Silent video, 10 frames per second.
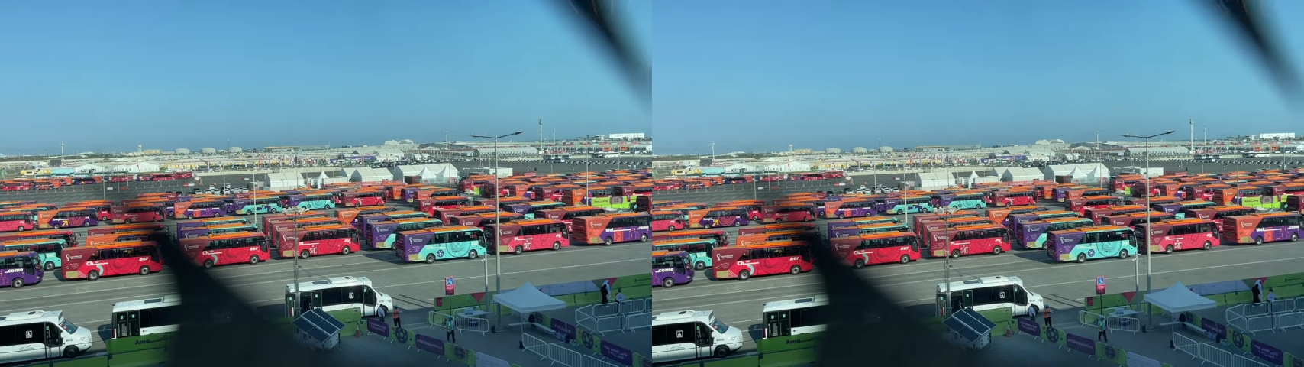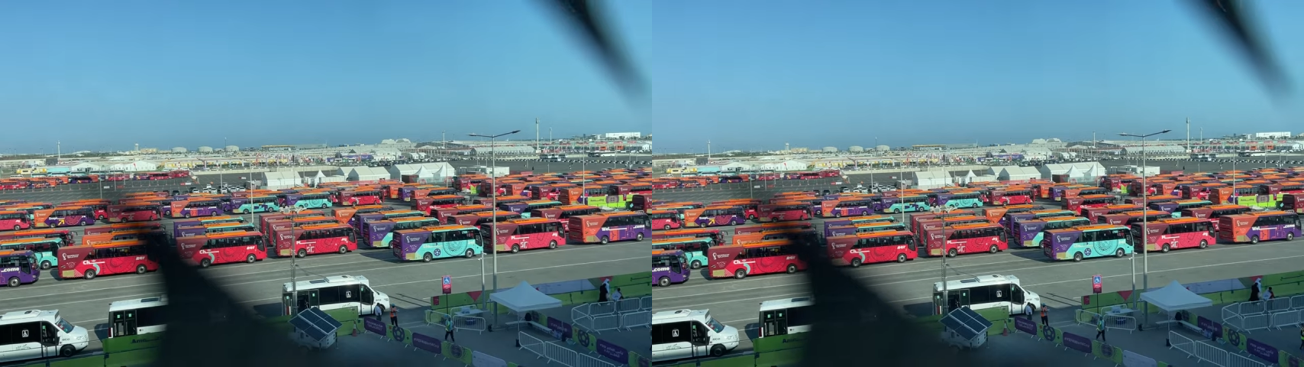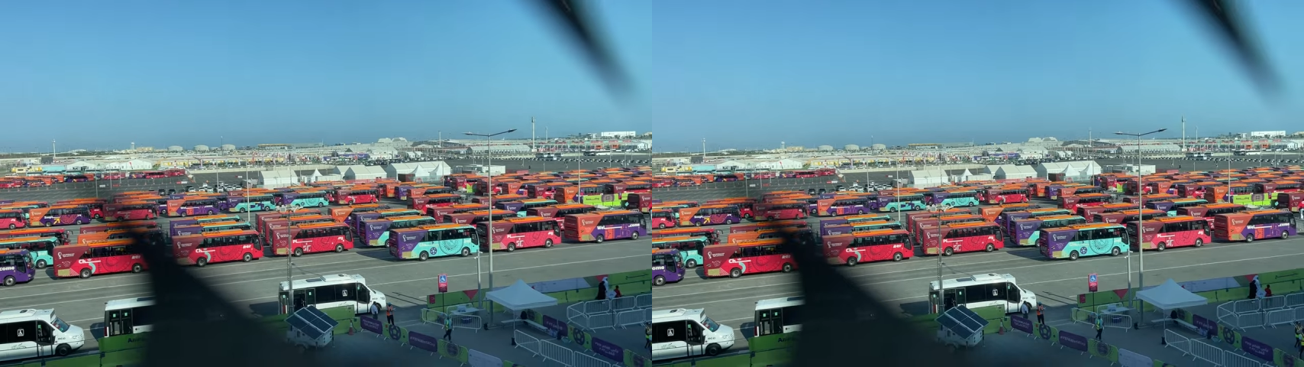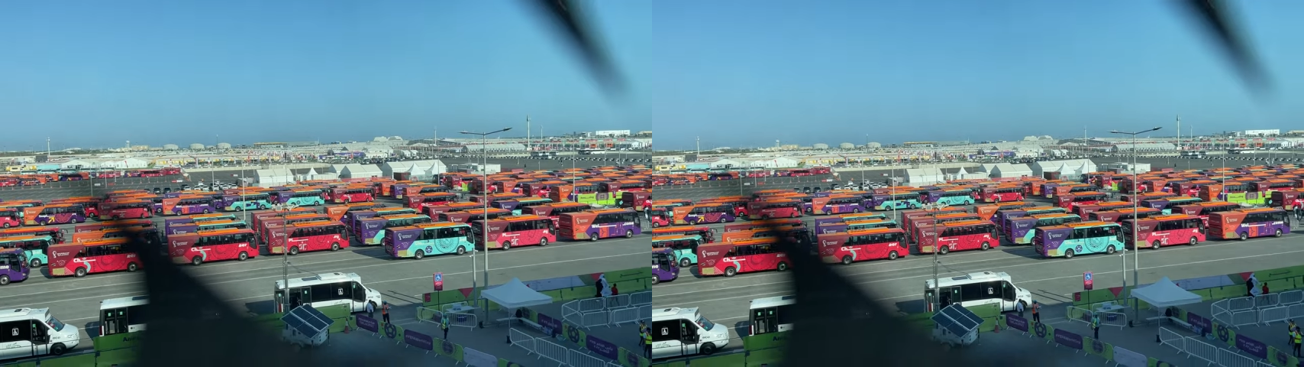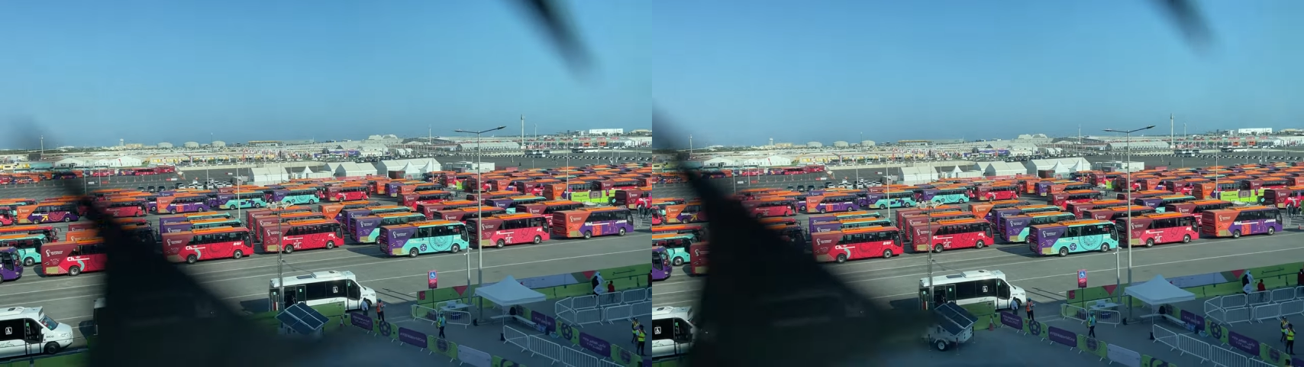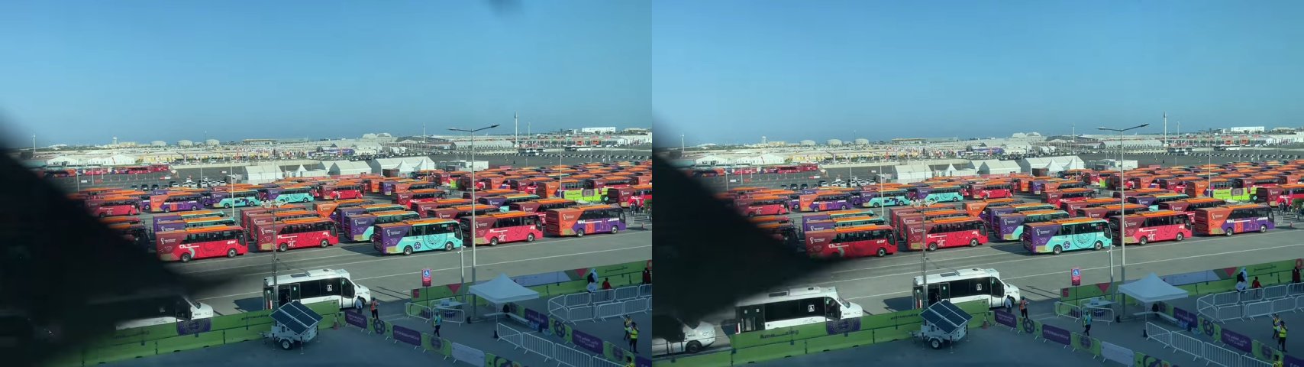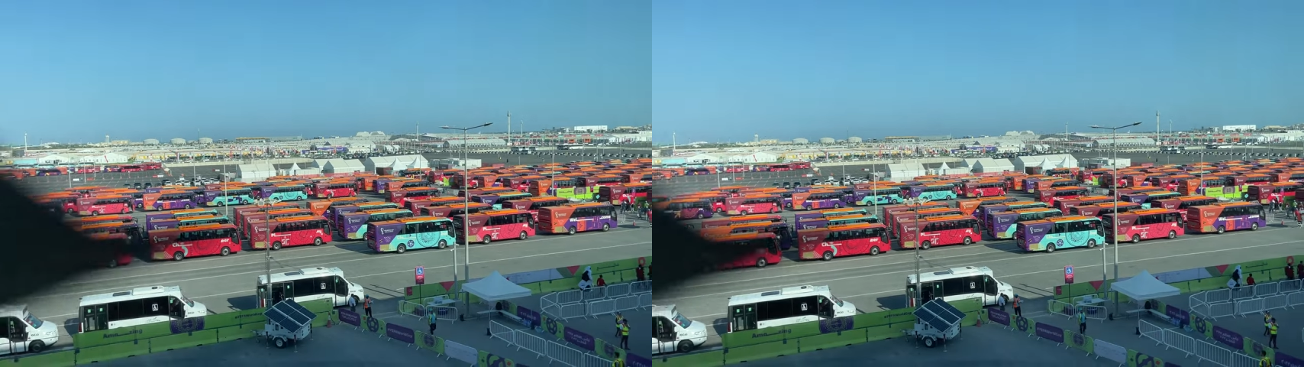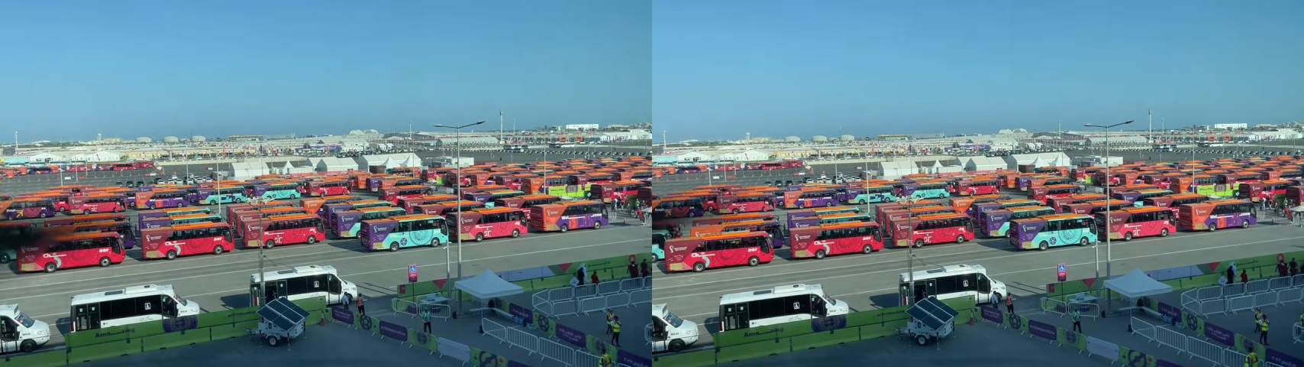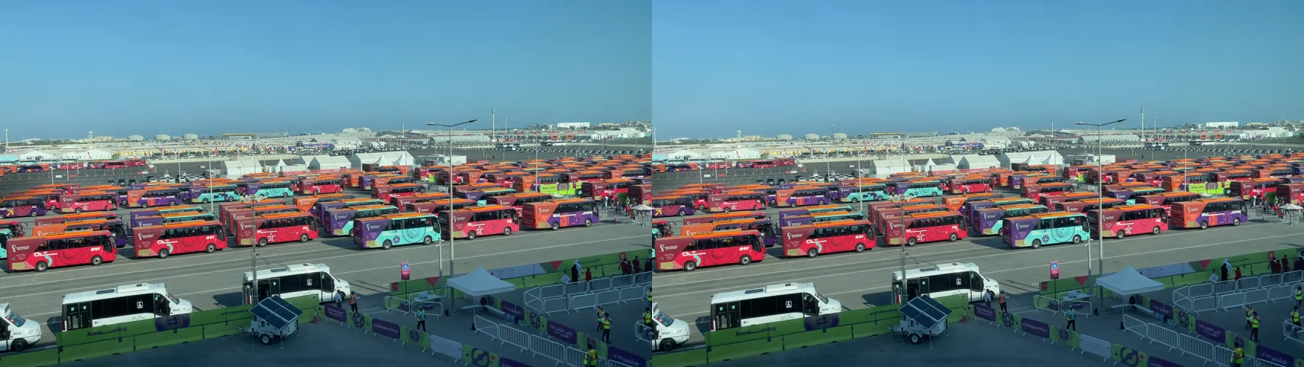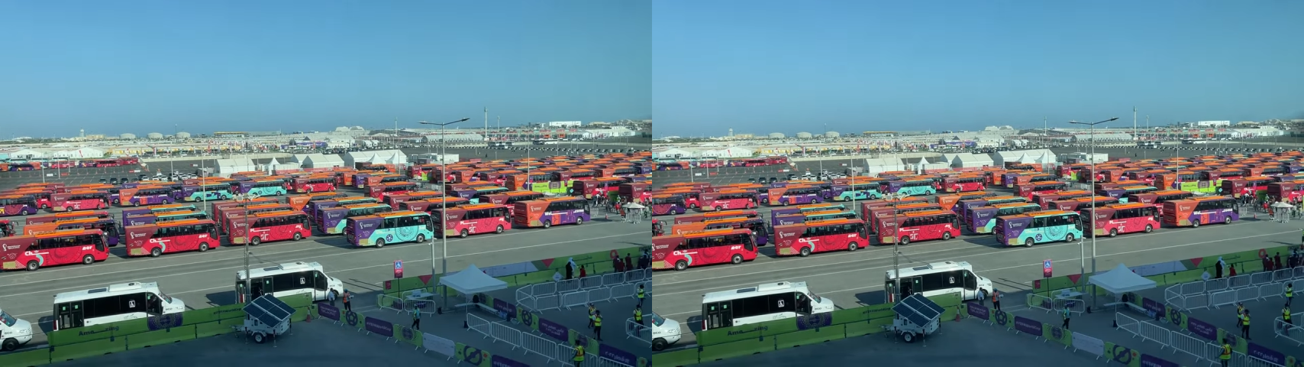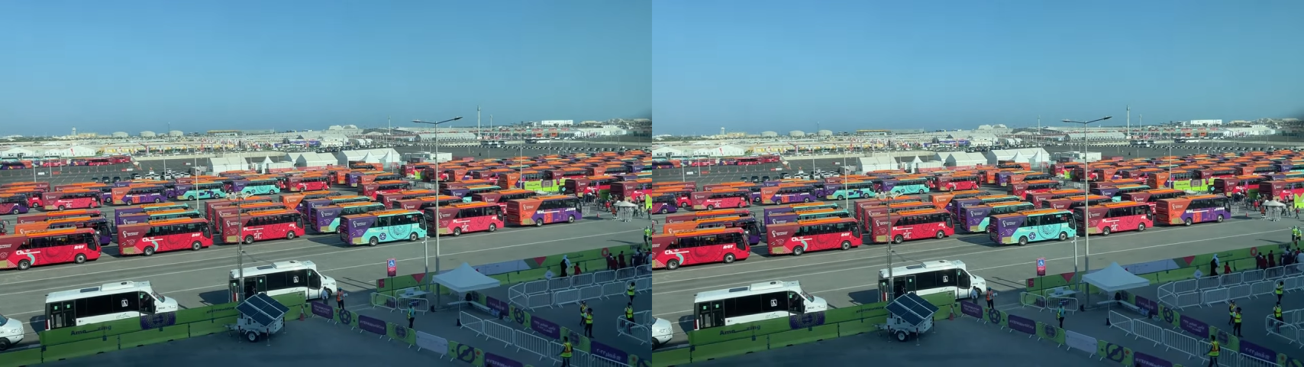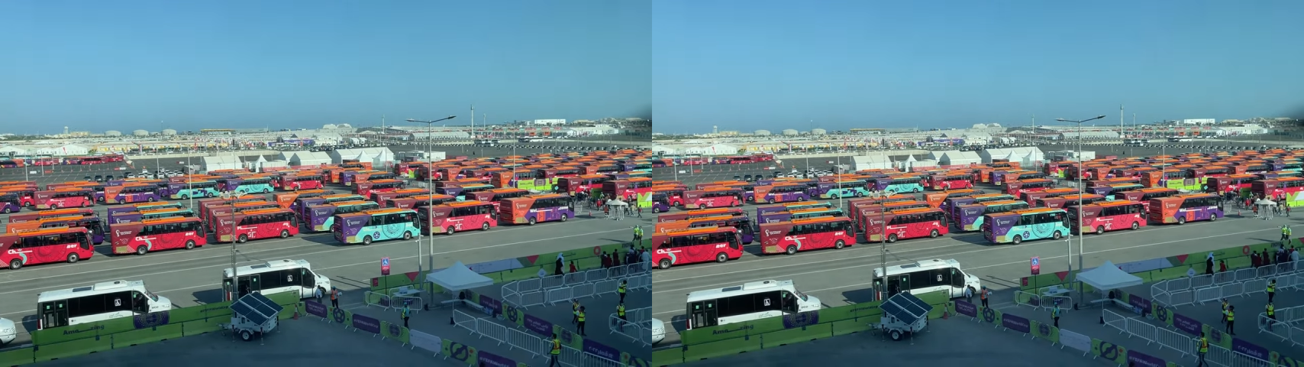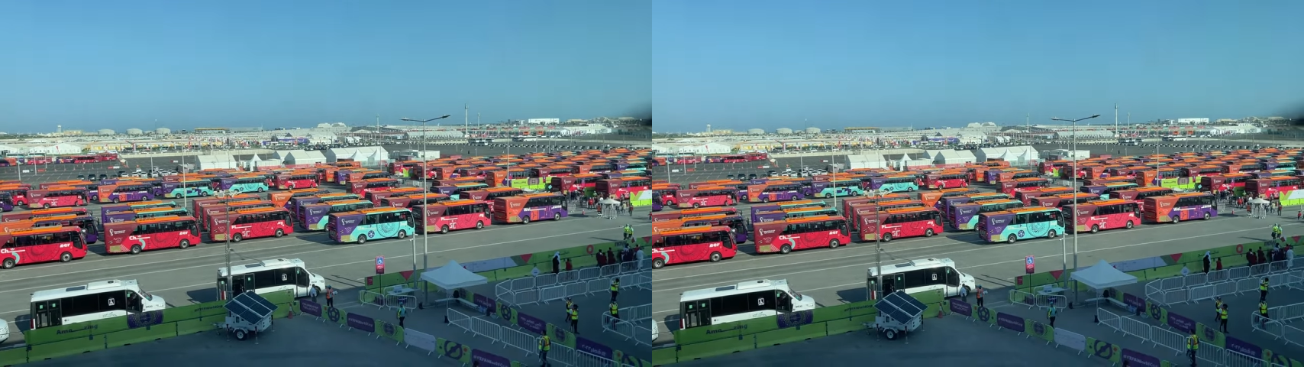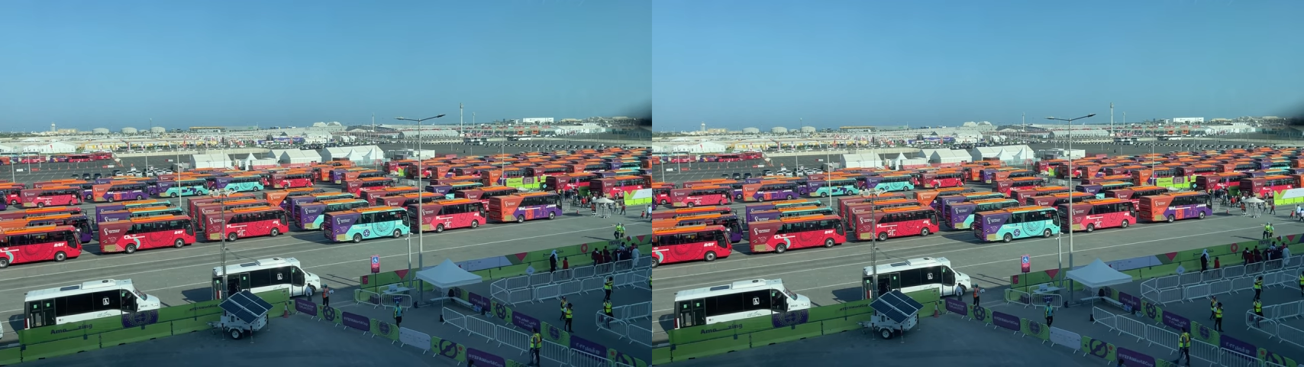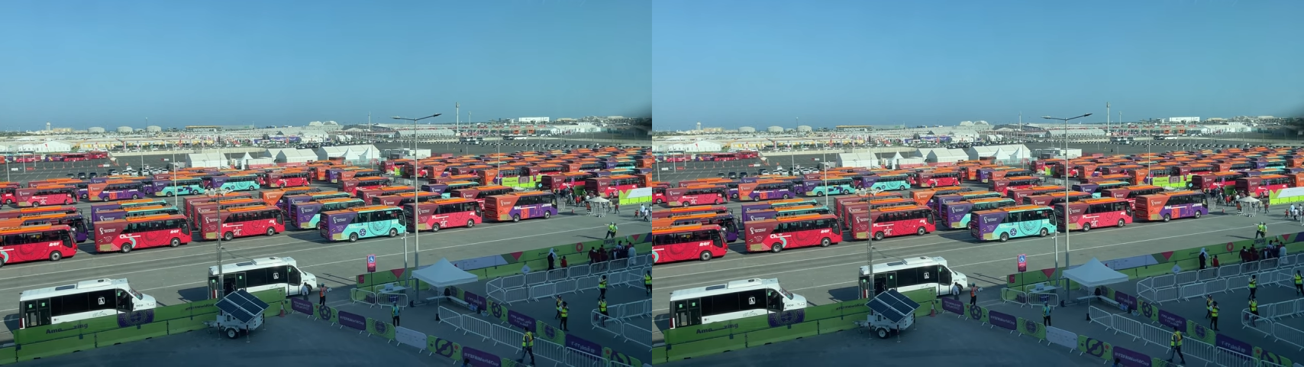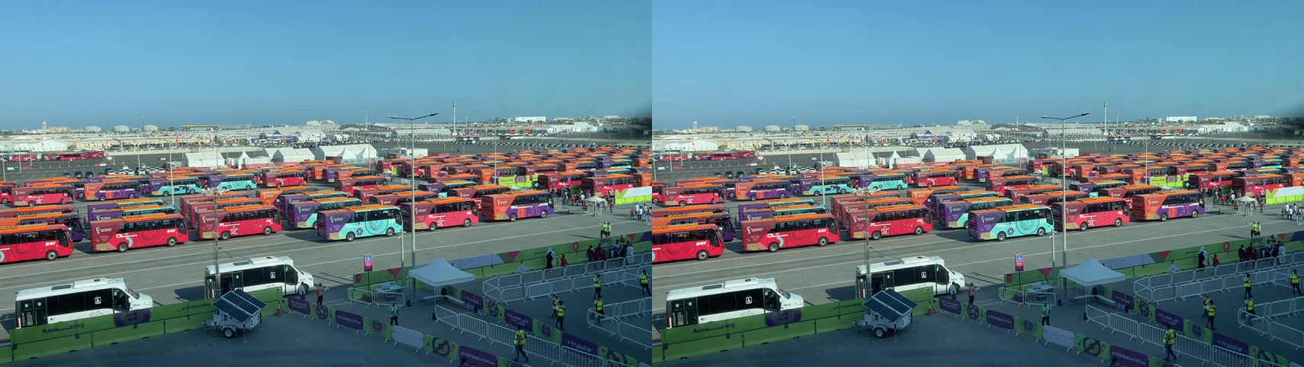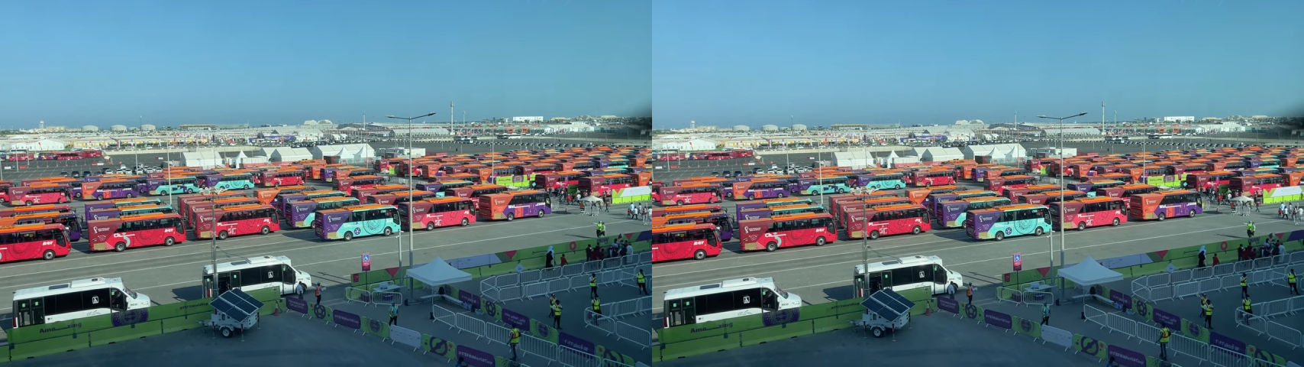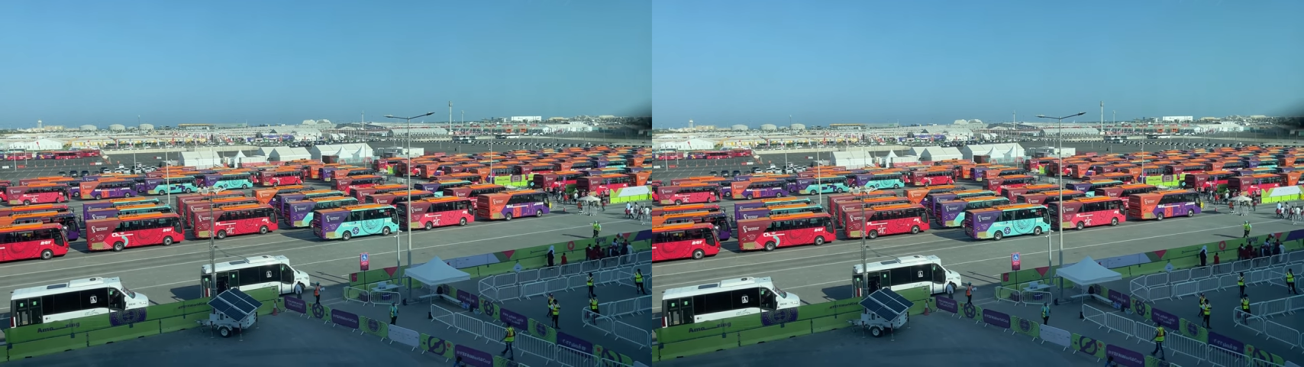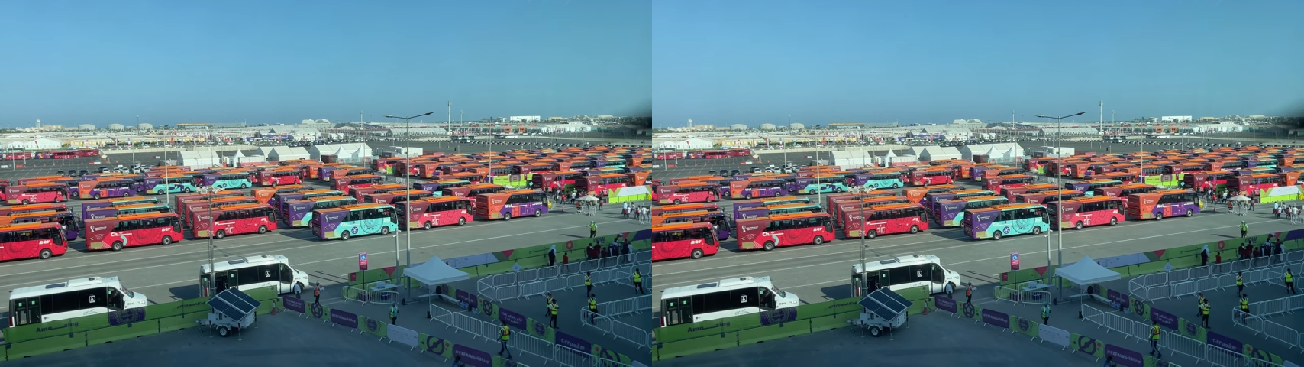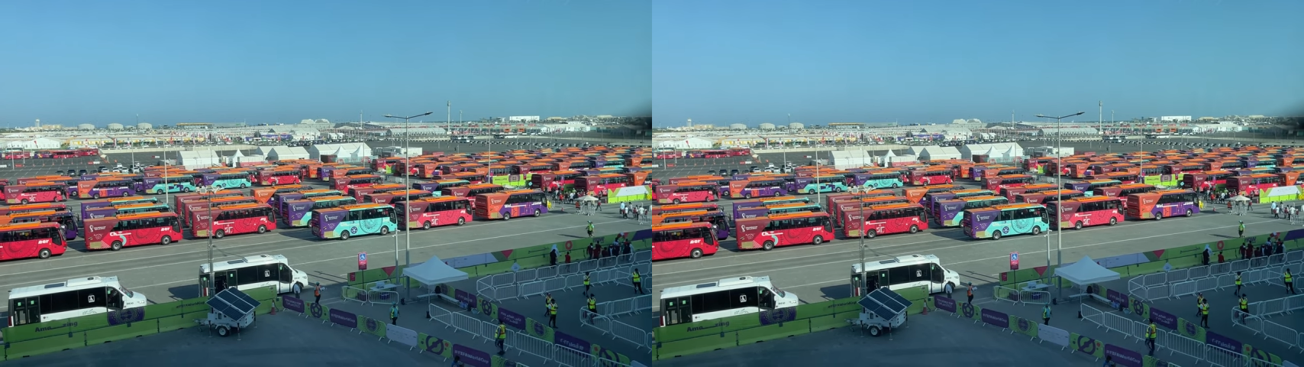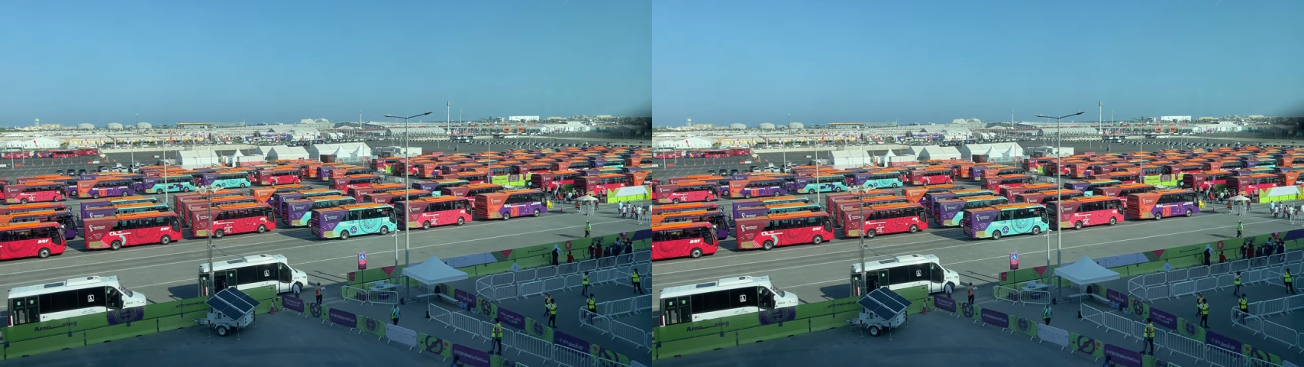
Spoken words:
No face is visible, so there are no lips to read.